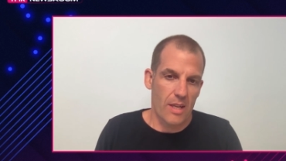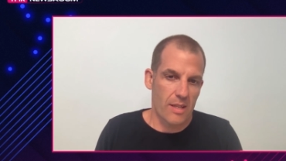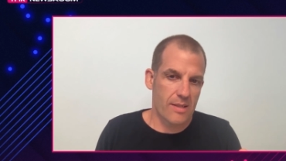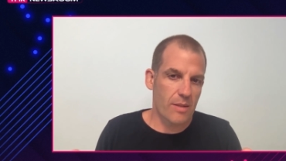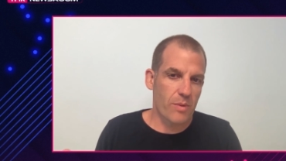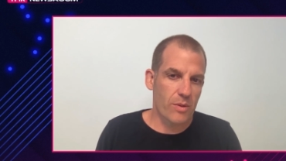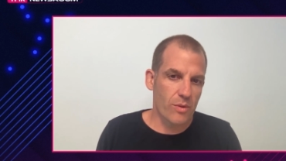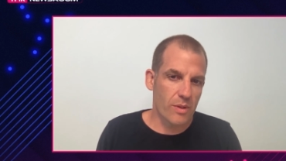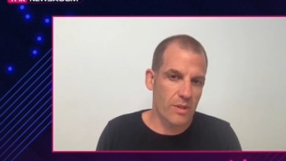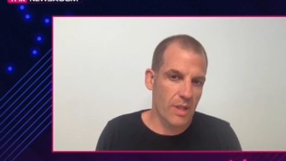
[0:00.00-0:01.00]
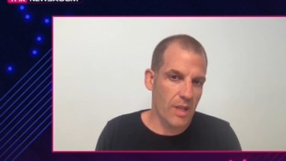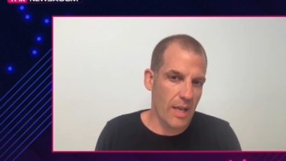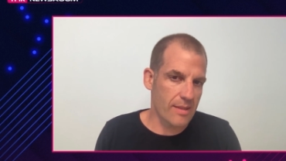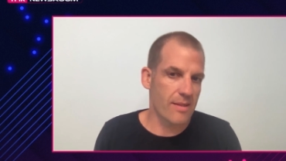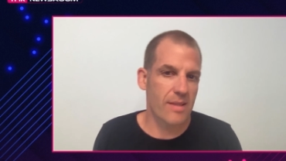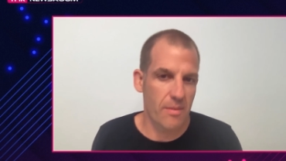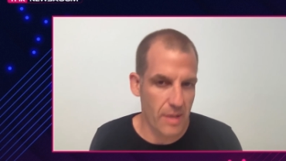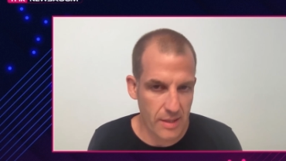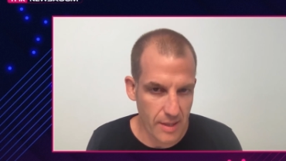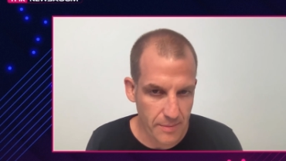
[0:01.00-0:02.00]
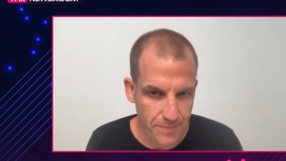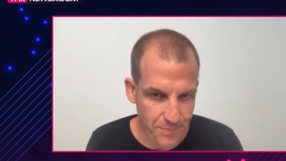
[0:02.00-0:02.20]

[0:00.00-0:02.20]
is that we took the SSD media,